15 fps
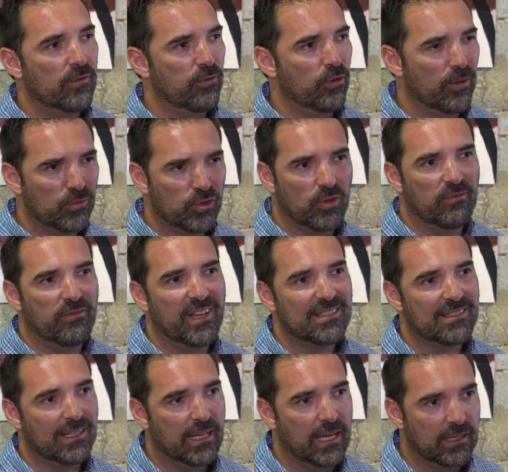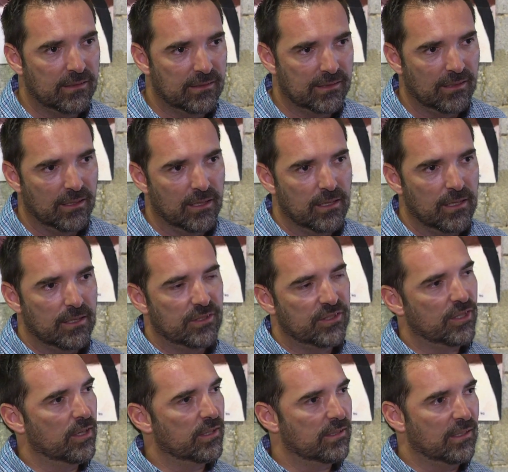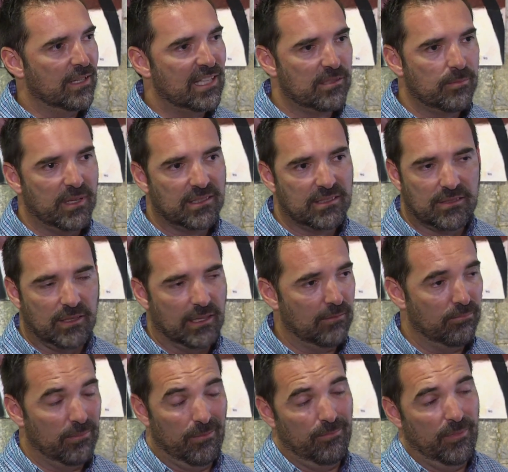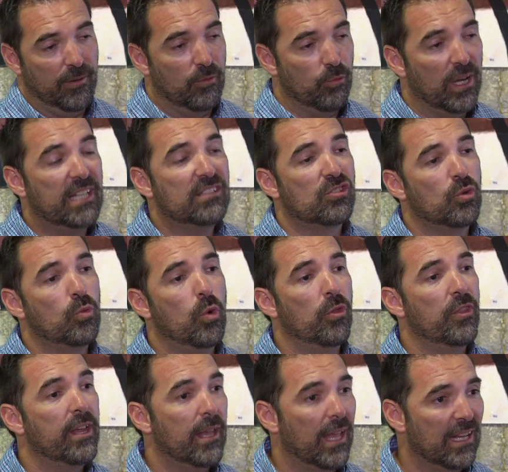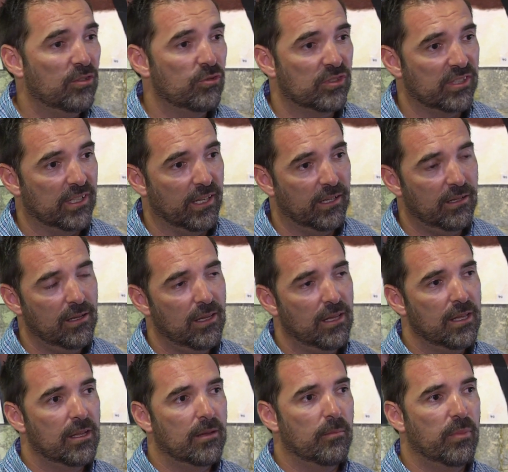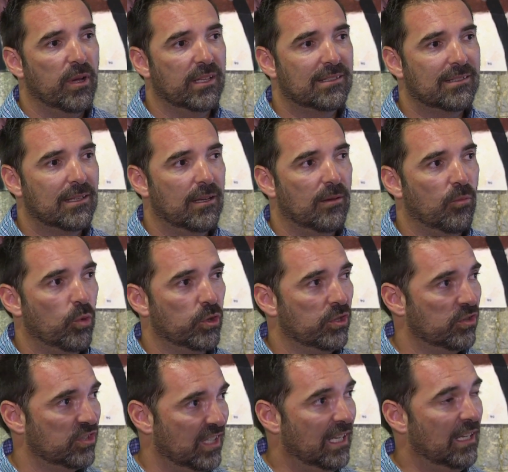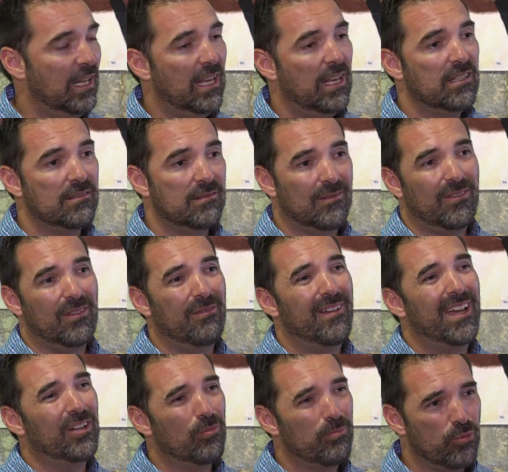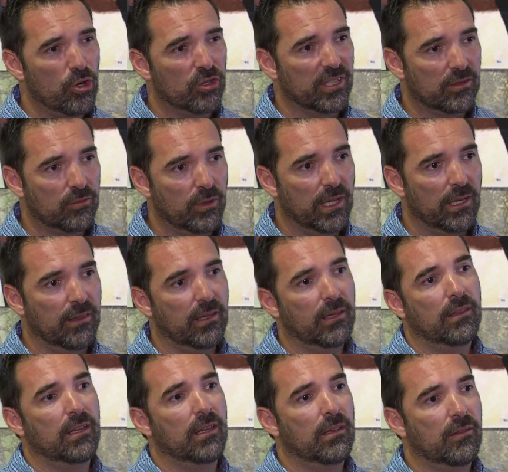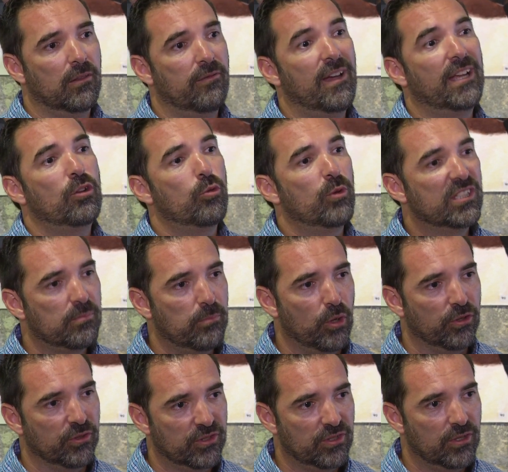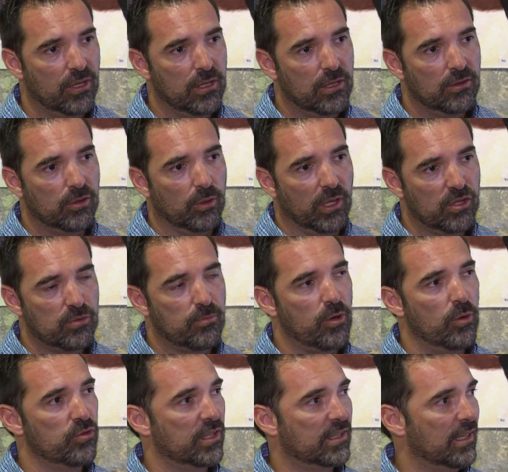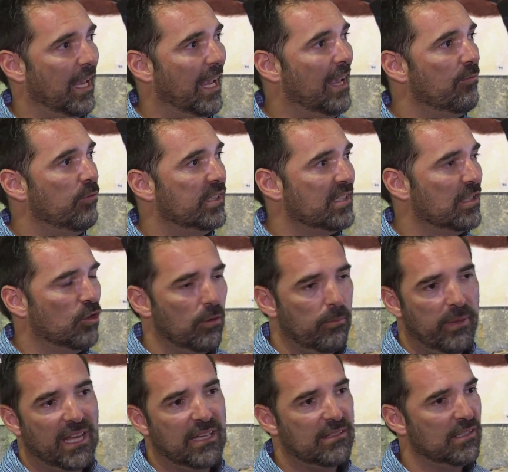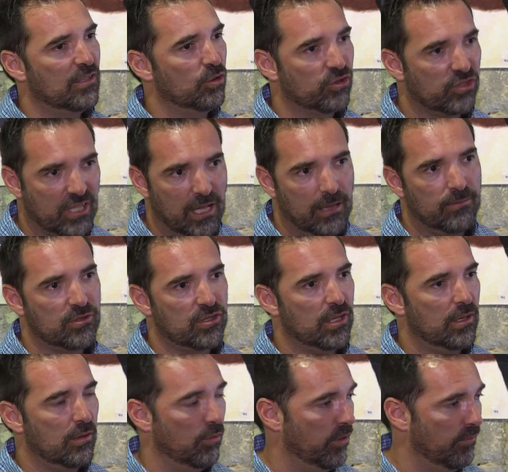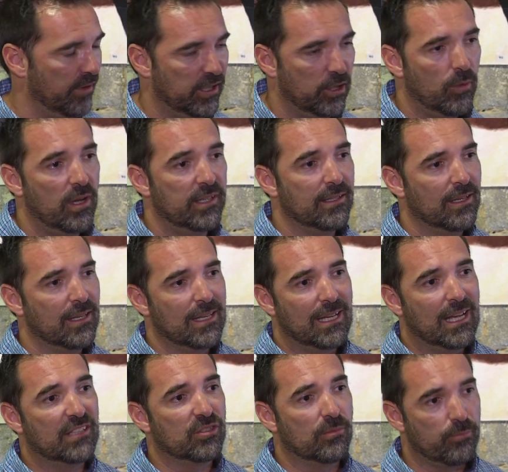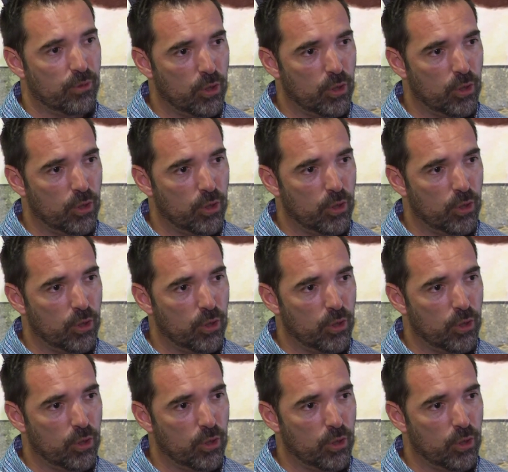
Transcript: in order for them to investigate certain aspects. Uh, it relates to what they're interested in. But um, what you see in here is the final product, really, the, the, the, final response to each project. Every single painting or sculpture or the video art has